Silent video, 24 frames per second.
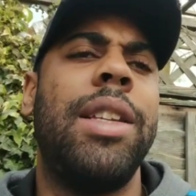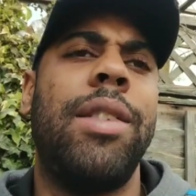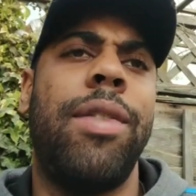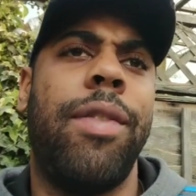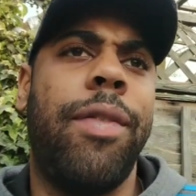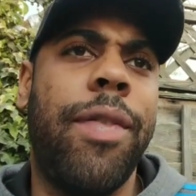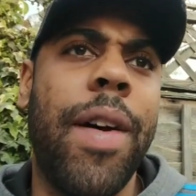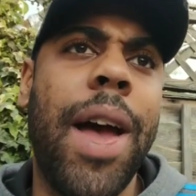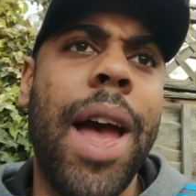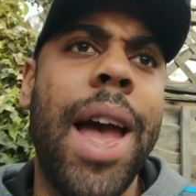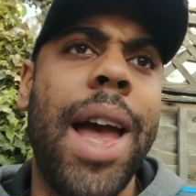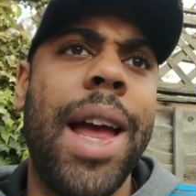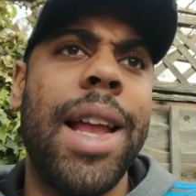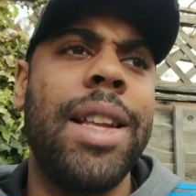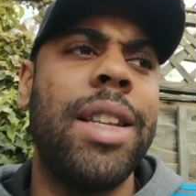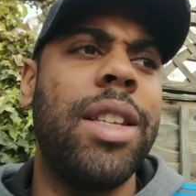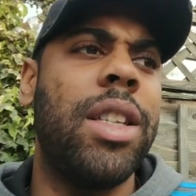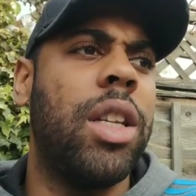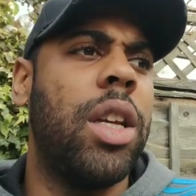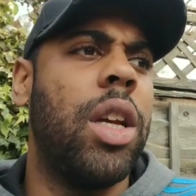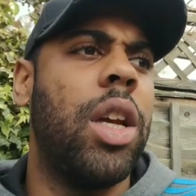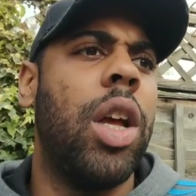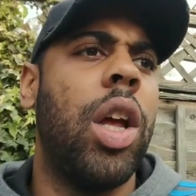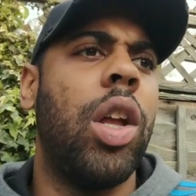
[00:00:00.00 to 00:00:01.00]

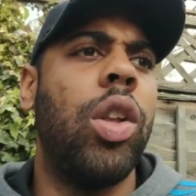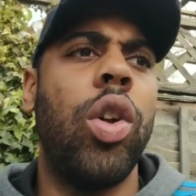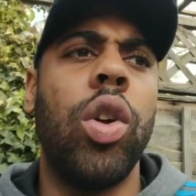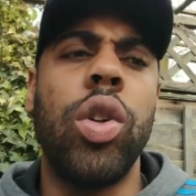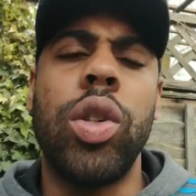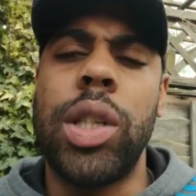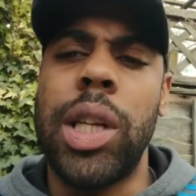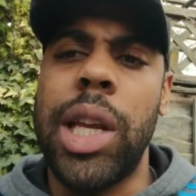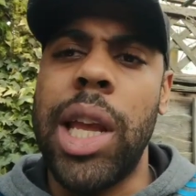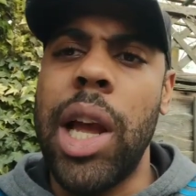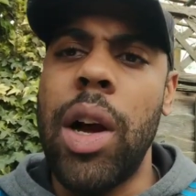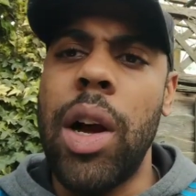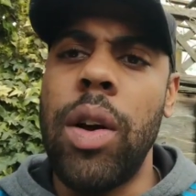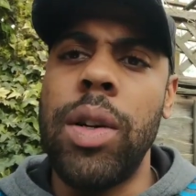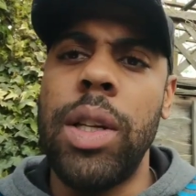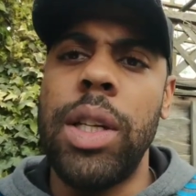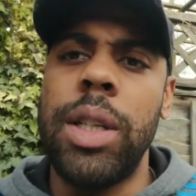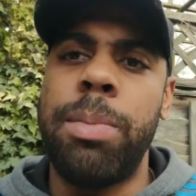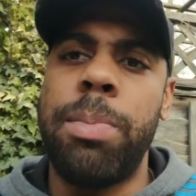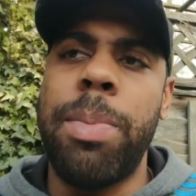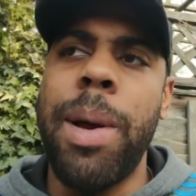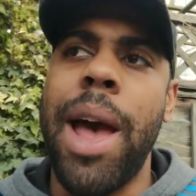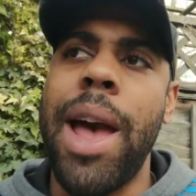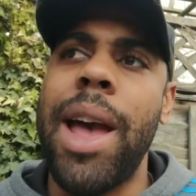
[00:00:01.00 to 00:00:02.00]
fans not to get on
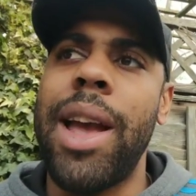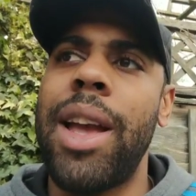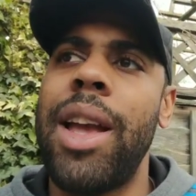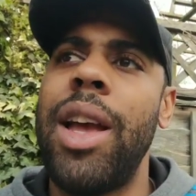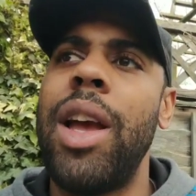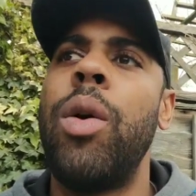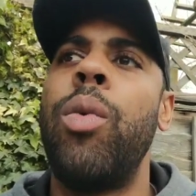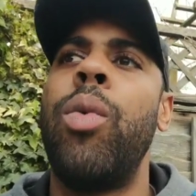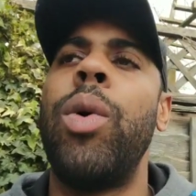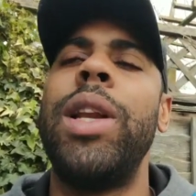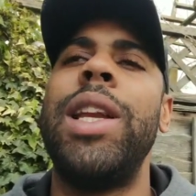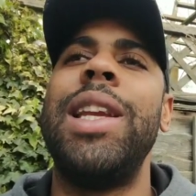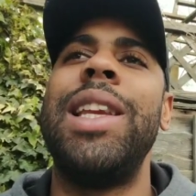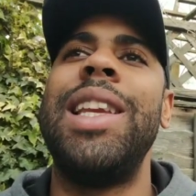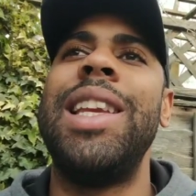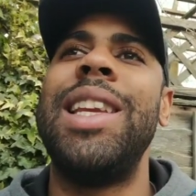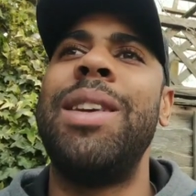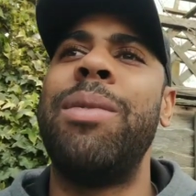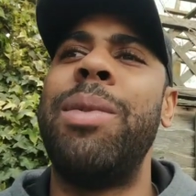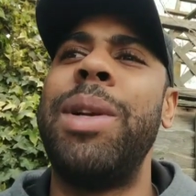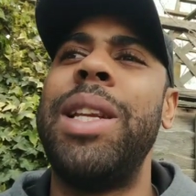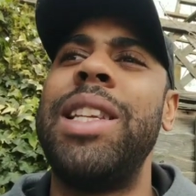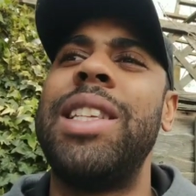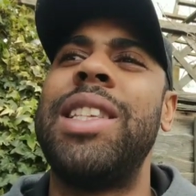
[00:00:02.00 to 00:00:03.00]
his back when
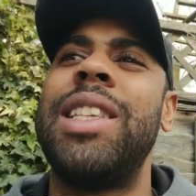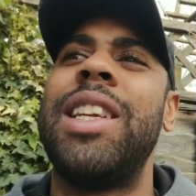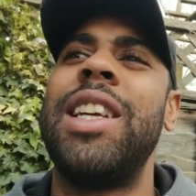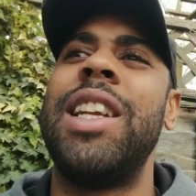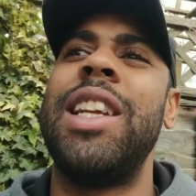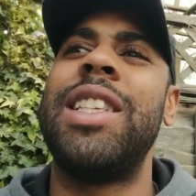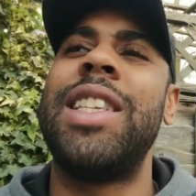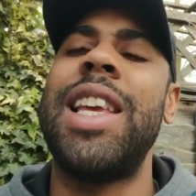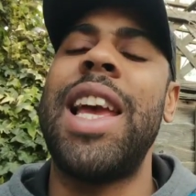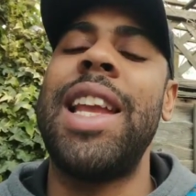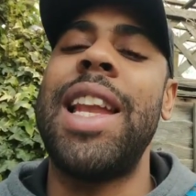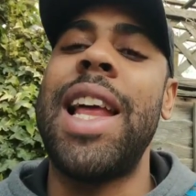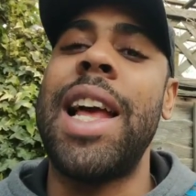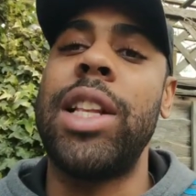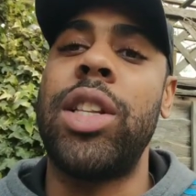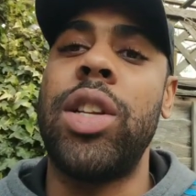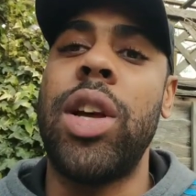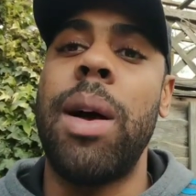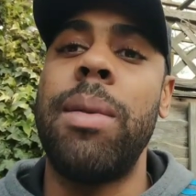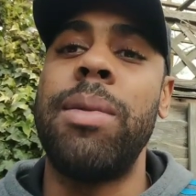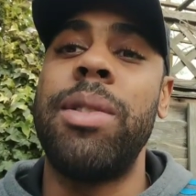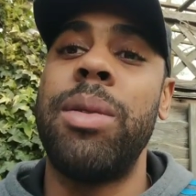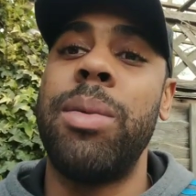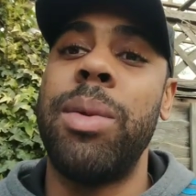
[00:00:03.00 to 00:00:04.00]
he's going to take that
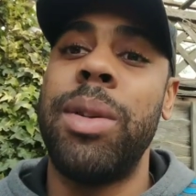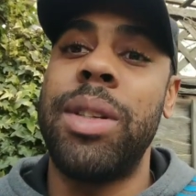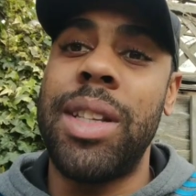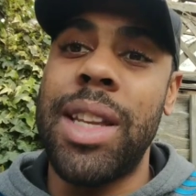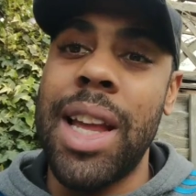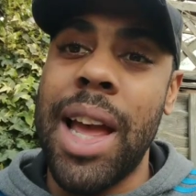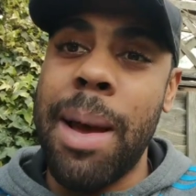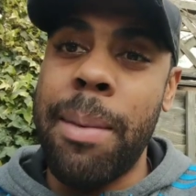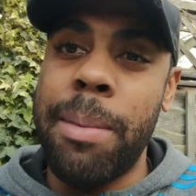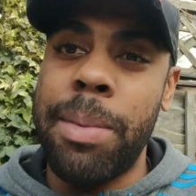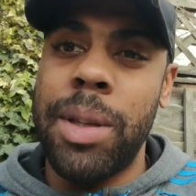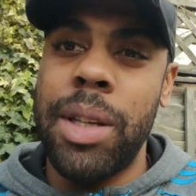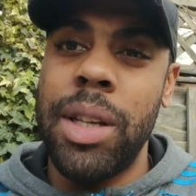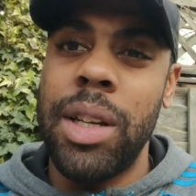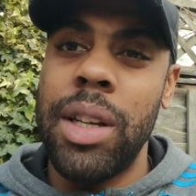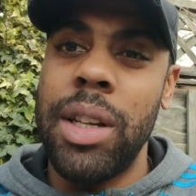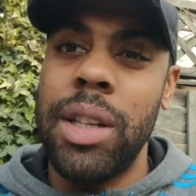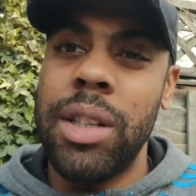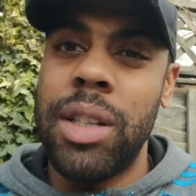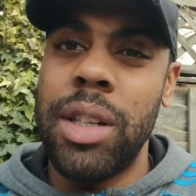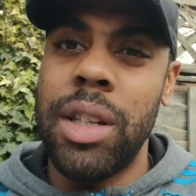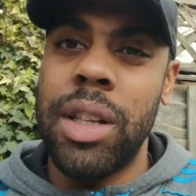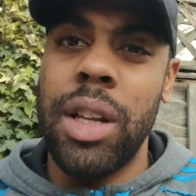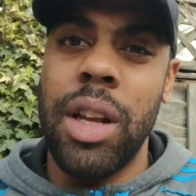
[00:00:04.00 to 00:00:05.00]
time to adapt
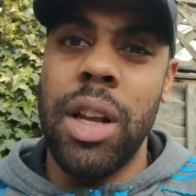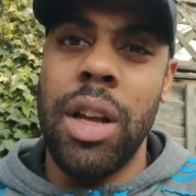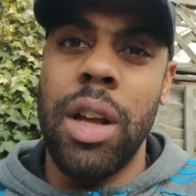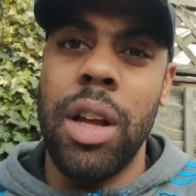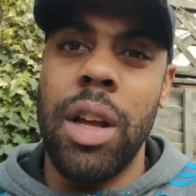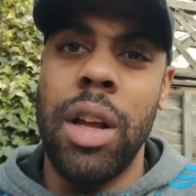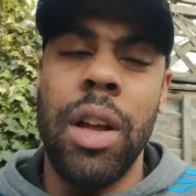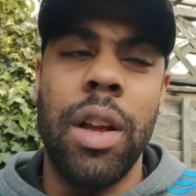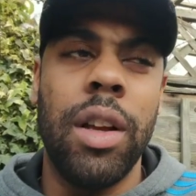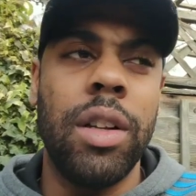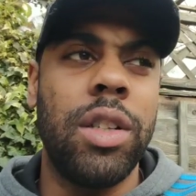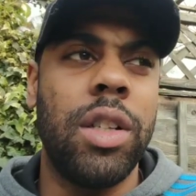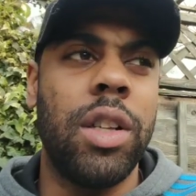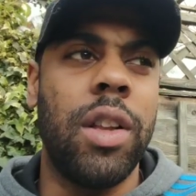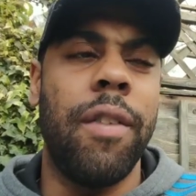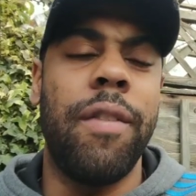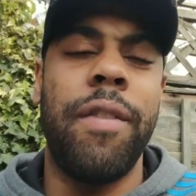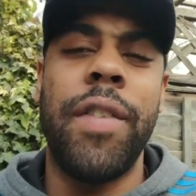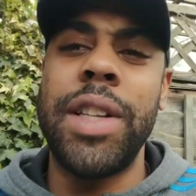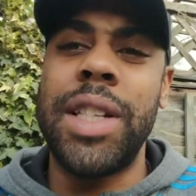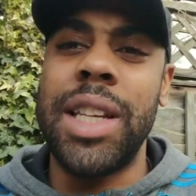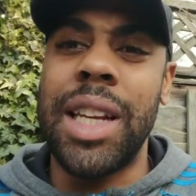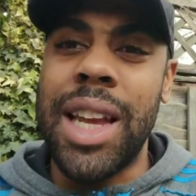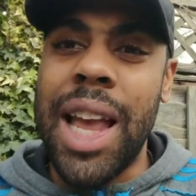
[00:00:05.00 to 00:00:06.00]
to the
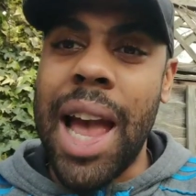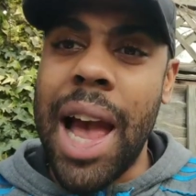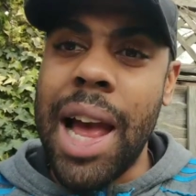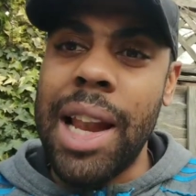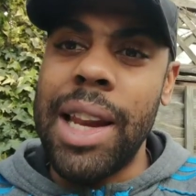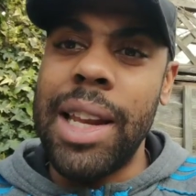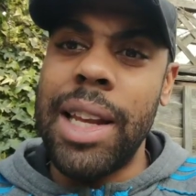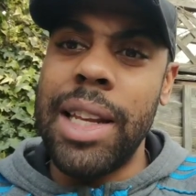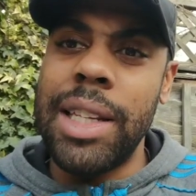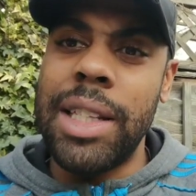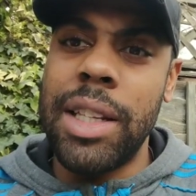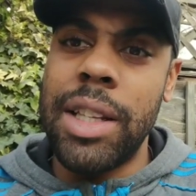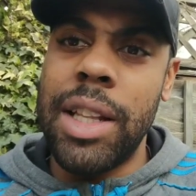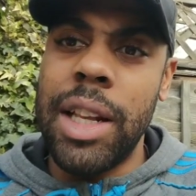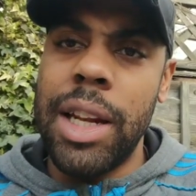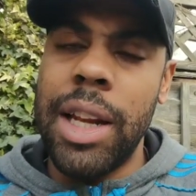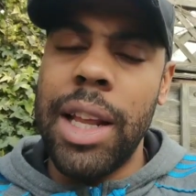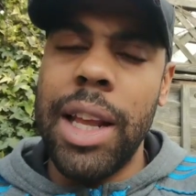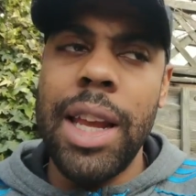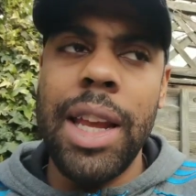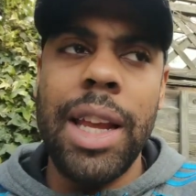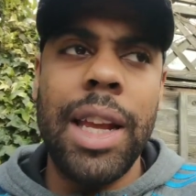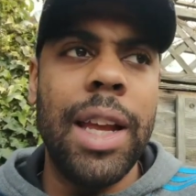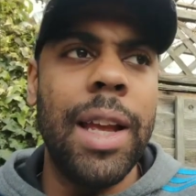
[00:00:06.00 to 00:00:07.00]
physicalities of the
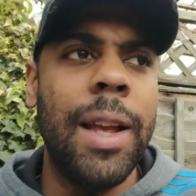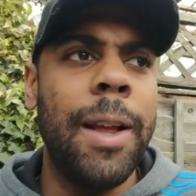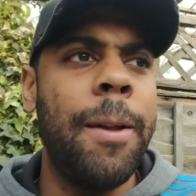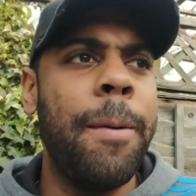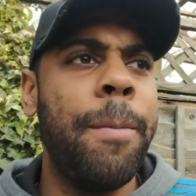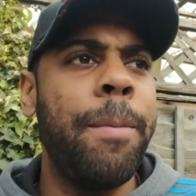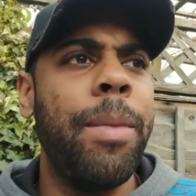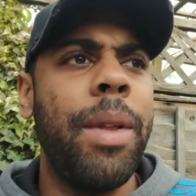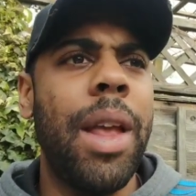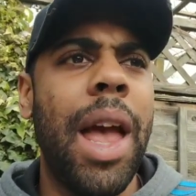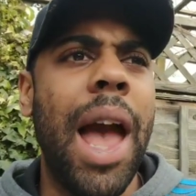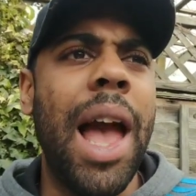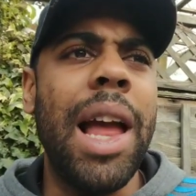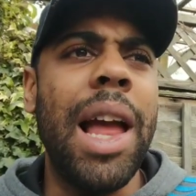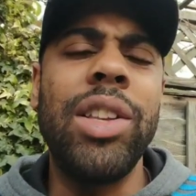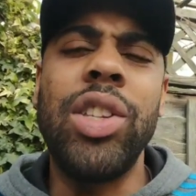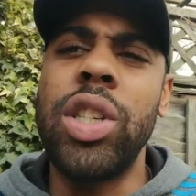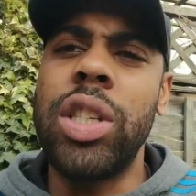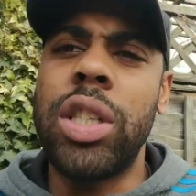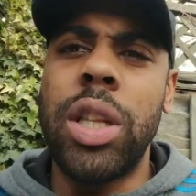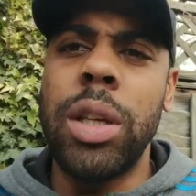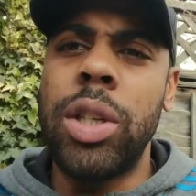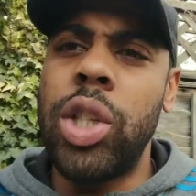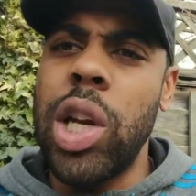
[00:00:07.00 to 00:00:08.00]
league and
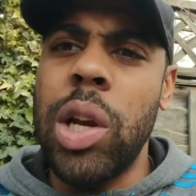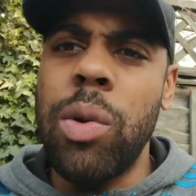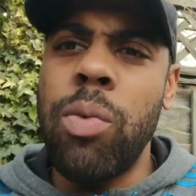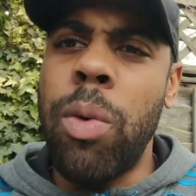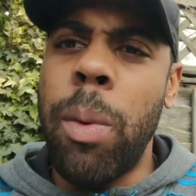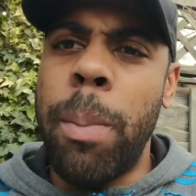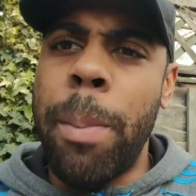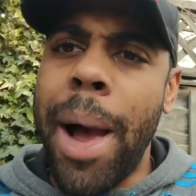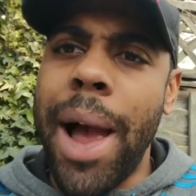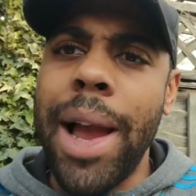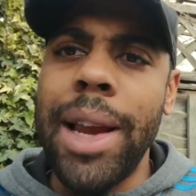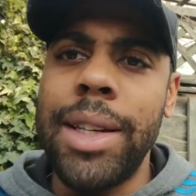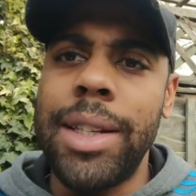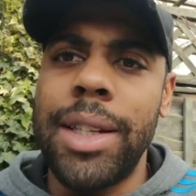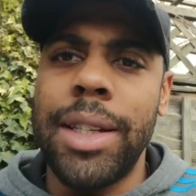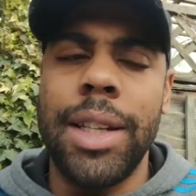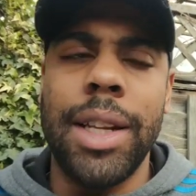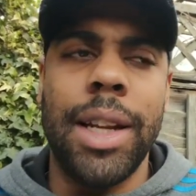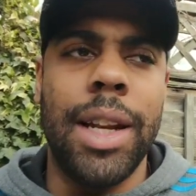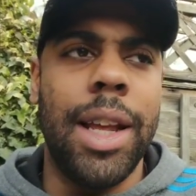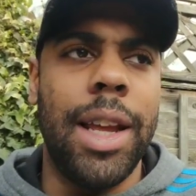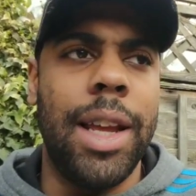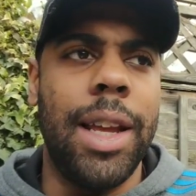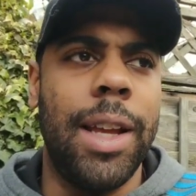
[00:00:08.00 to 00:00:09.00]
just the general pace of
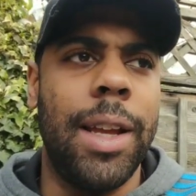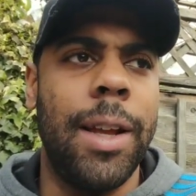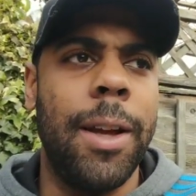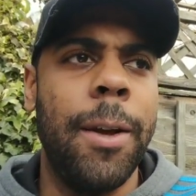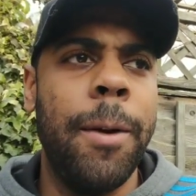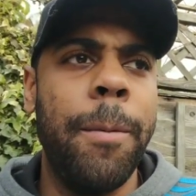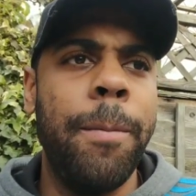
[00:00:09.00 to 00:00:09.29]
the league.